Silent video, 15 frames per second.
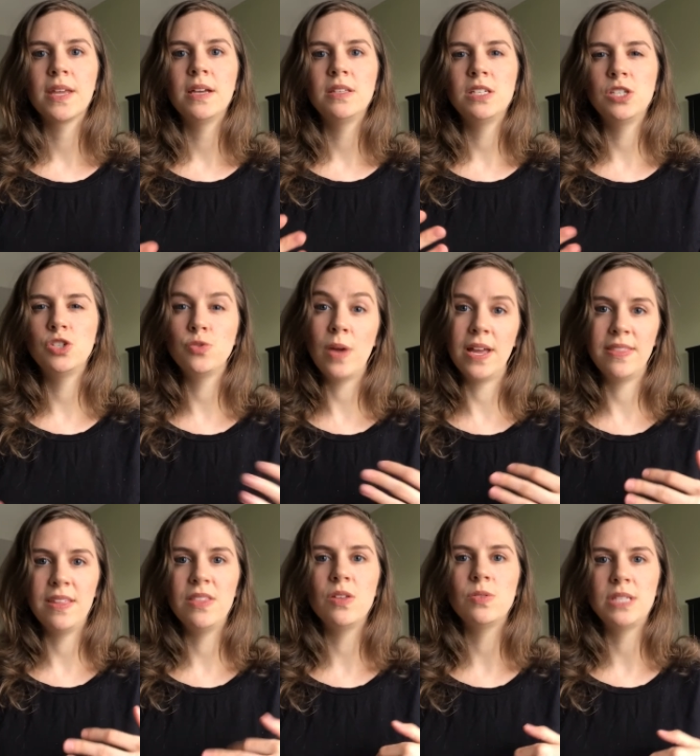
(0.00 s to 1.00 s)
to
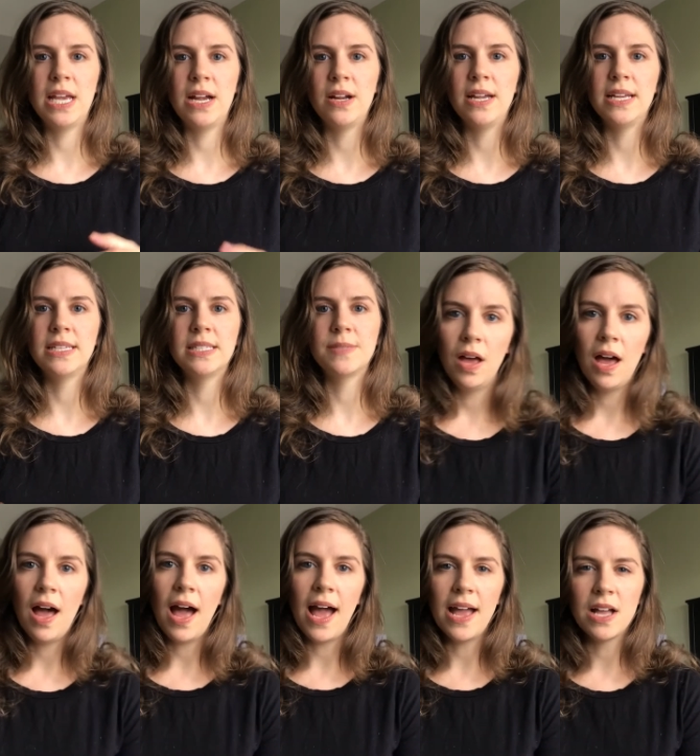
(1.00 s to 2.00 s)
strengthen those areas.
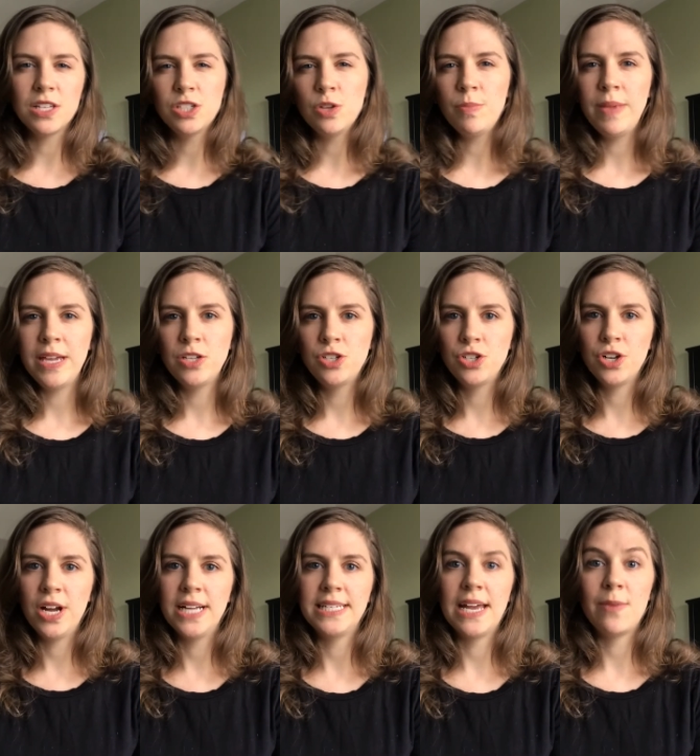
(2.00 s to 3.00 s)
I also made sure
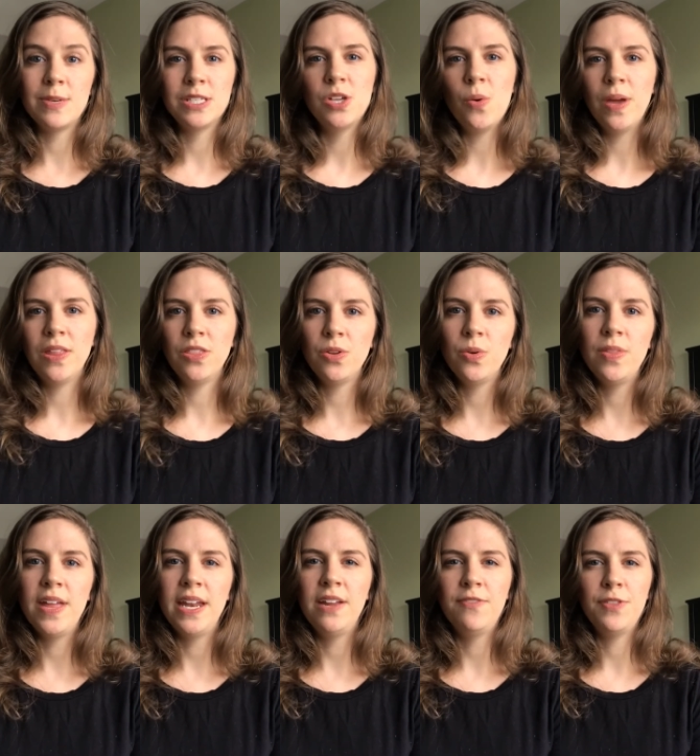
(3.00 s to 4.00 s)
as I was going through
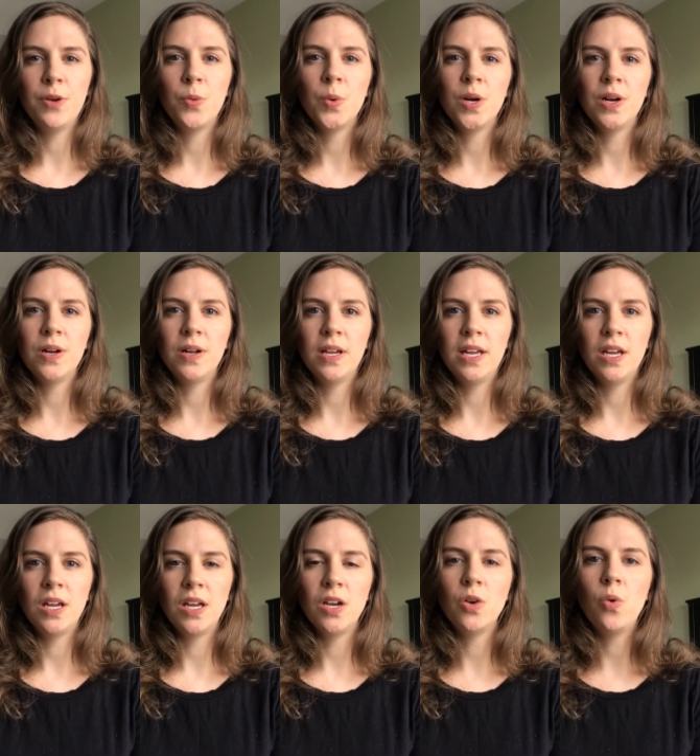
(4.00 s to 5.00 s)
that if there were
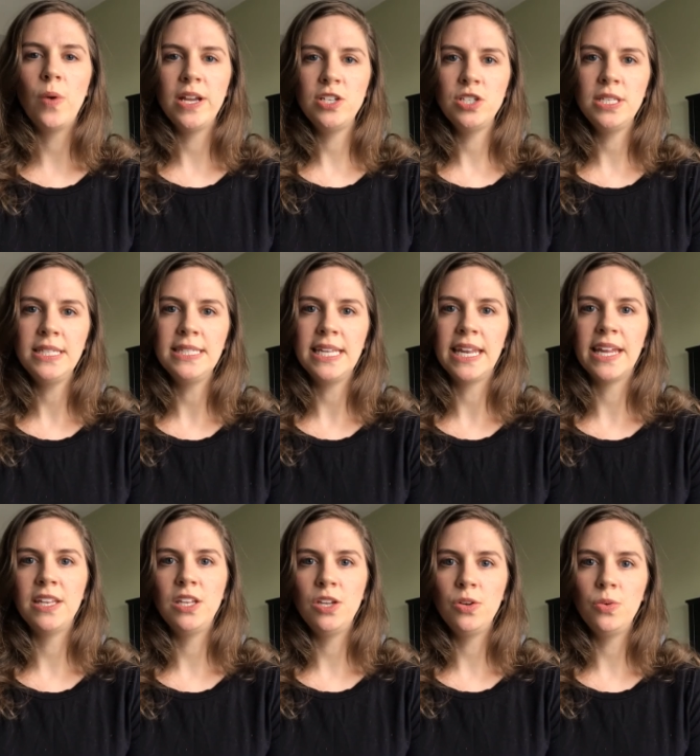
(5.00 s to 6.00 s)
equations that I
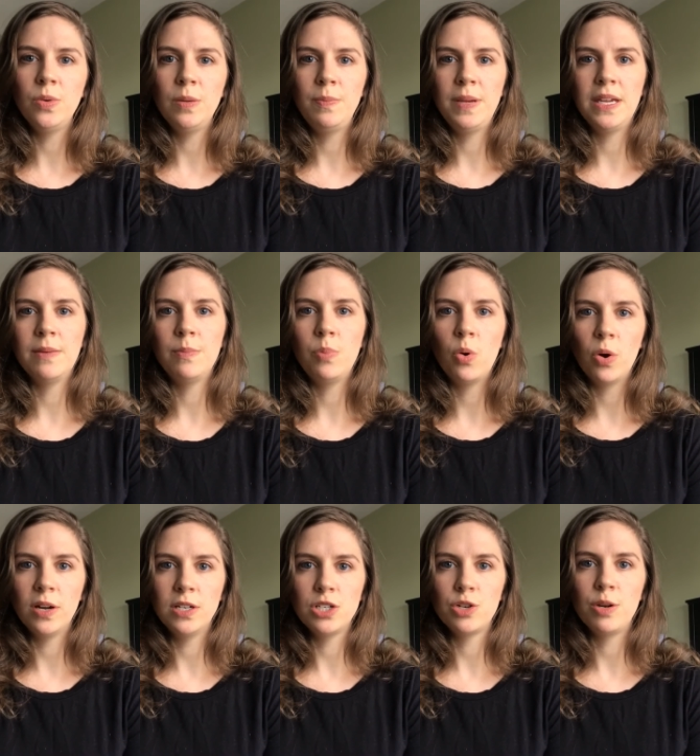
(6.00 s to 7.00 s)
knew would be
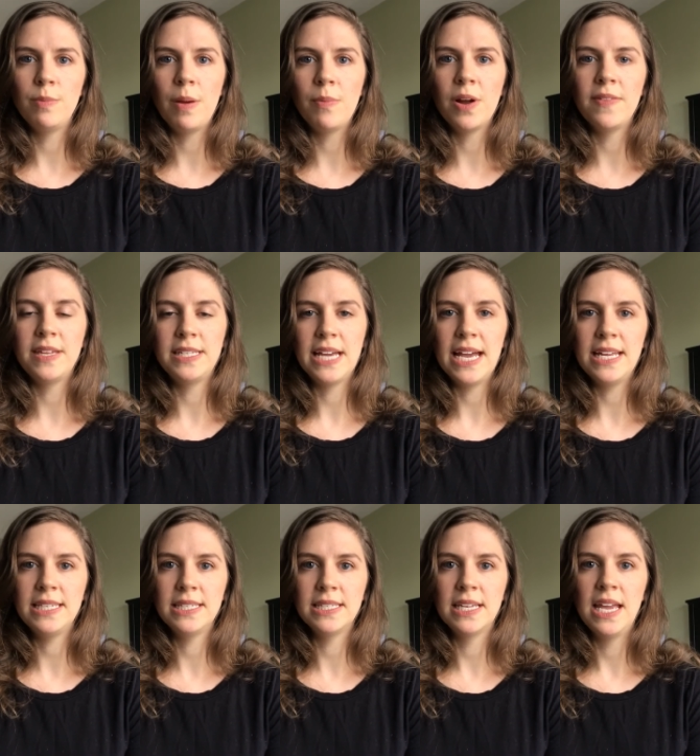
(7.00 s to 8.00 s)
important to remember on the
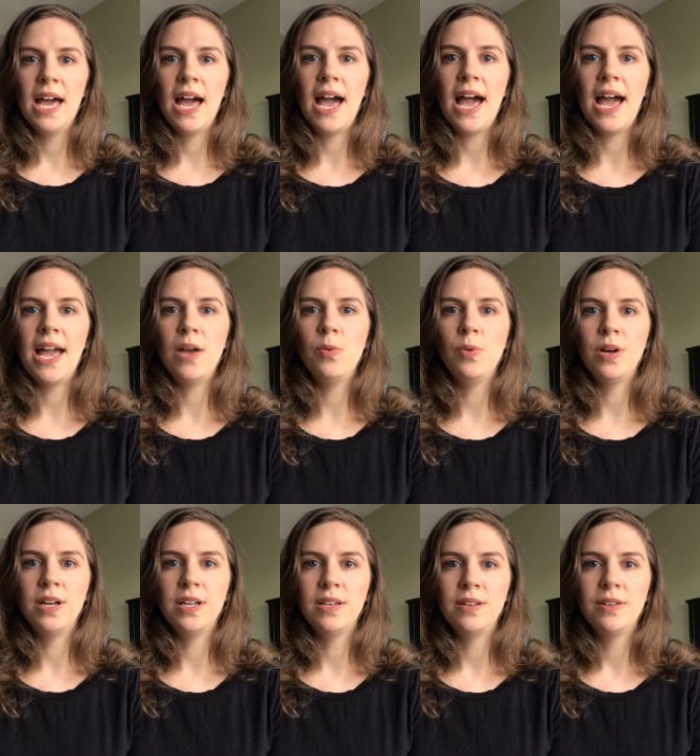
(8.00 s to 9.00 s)
test, I
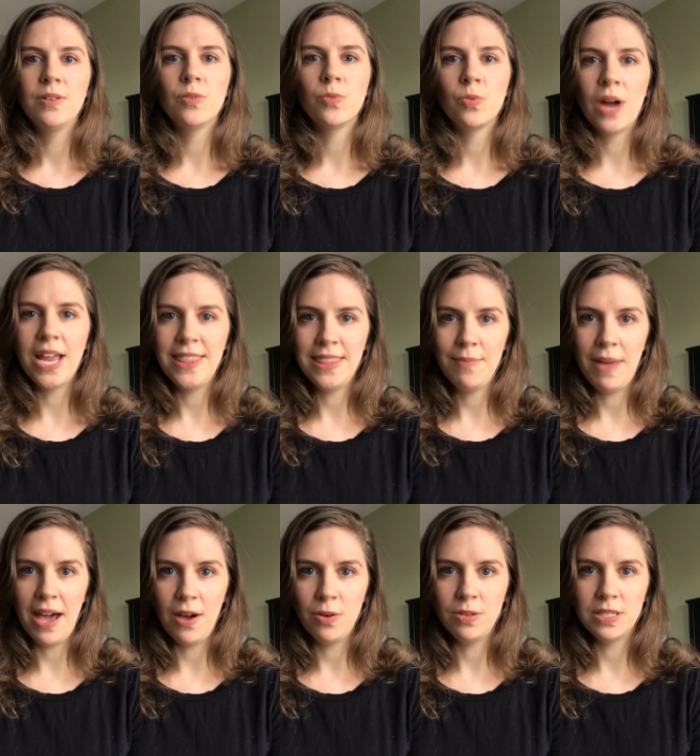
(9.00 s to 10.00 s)
would write them
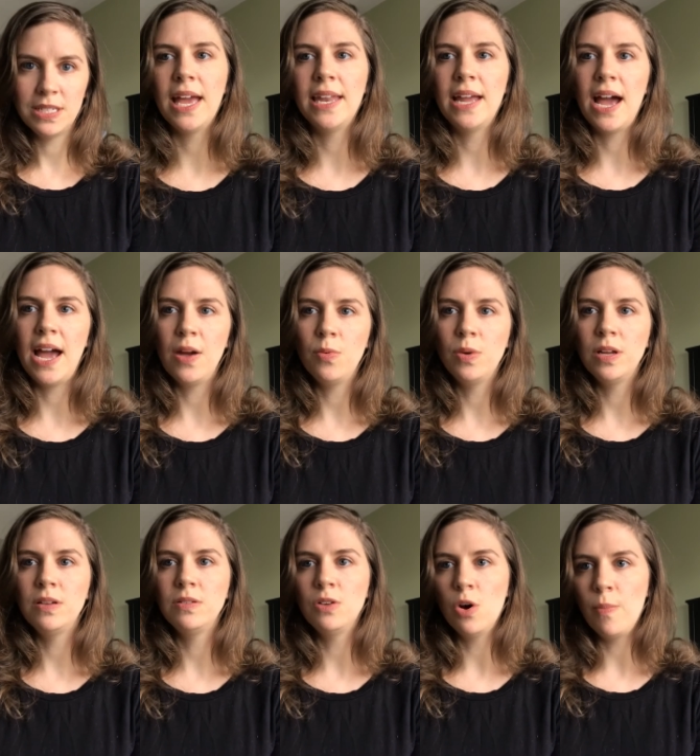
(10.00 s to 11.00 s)
out and I
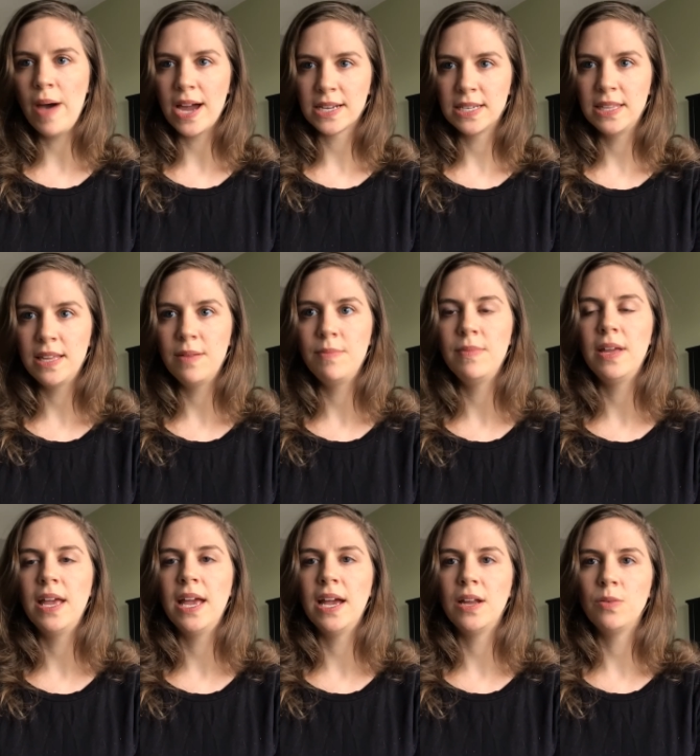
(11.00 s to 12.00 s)
would go back to them
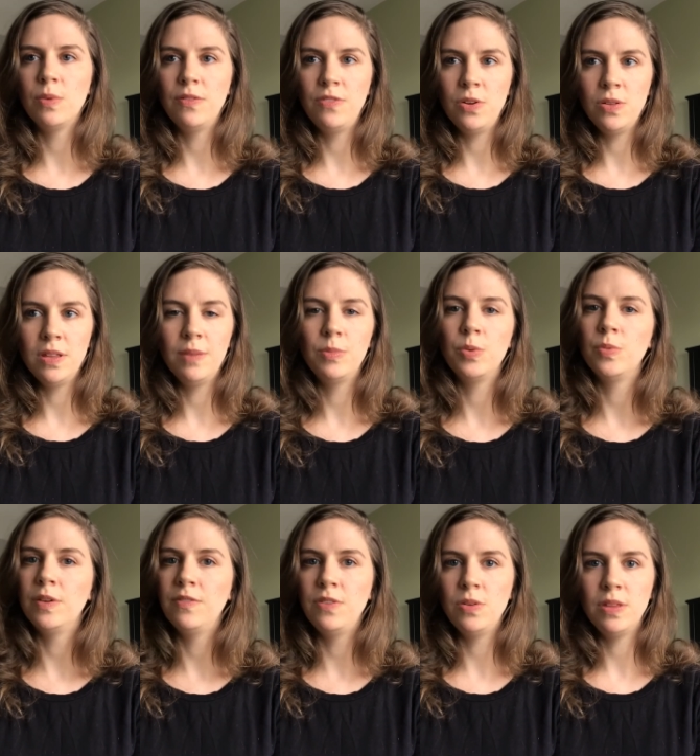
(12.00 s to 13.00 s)
and review them and
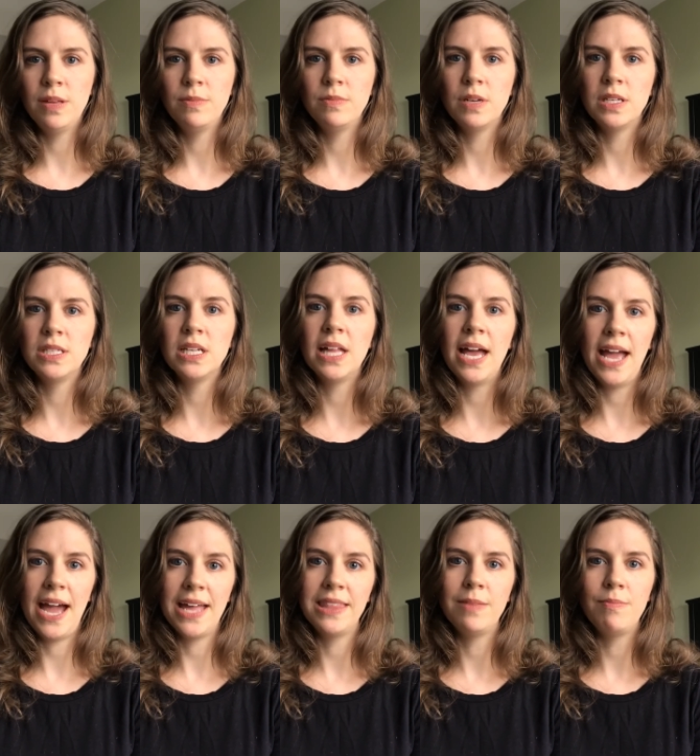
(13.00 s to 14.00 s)
review them until I
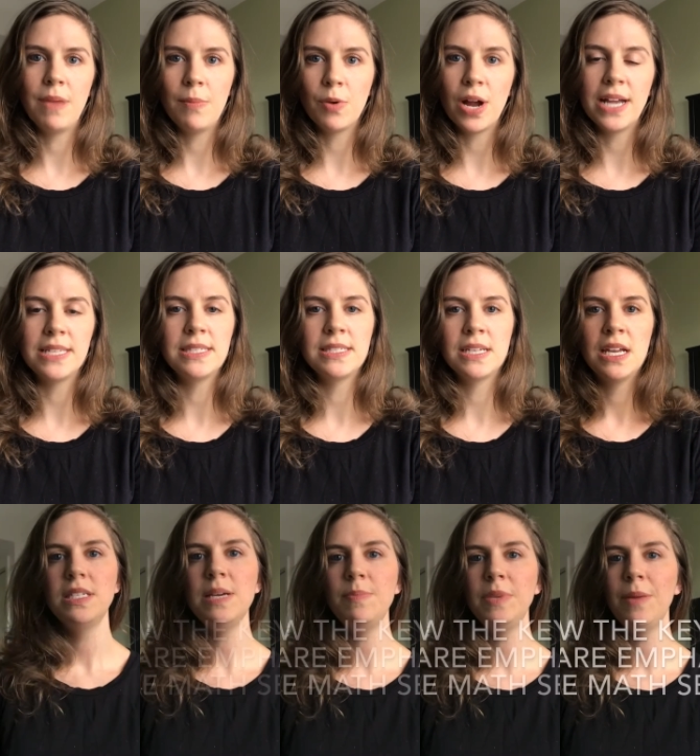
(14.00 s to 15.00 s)
had them memorized.
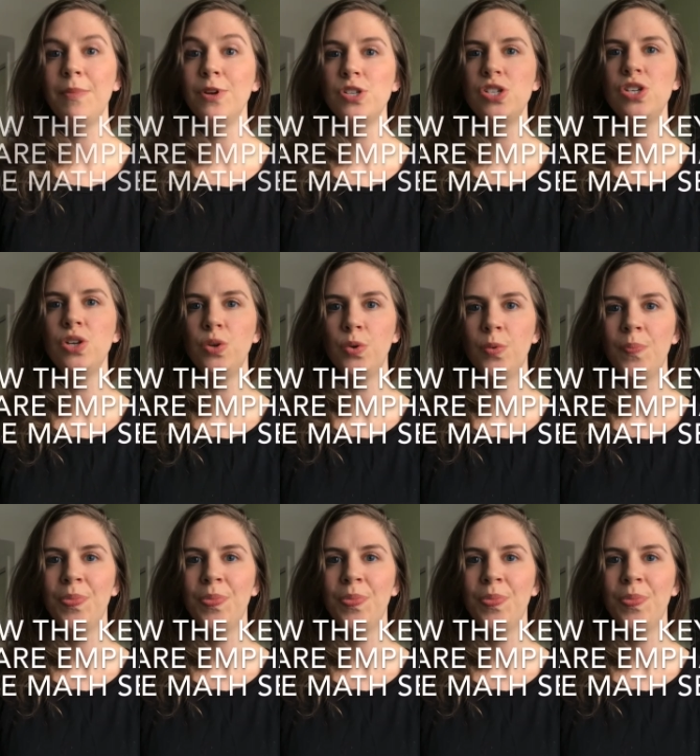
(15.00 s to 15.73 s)
Tip number two,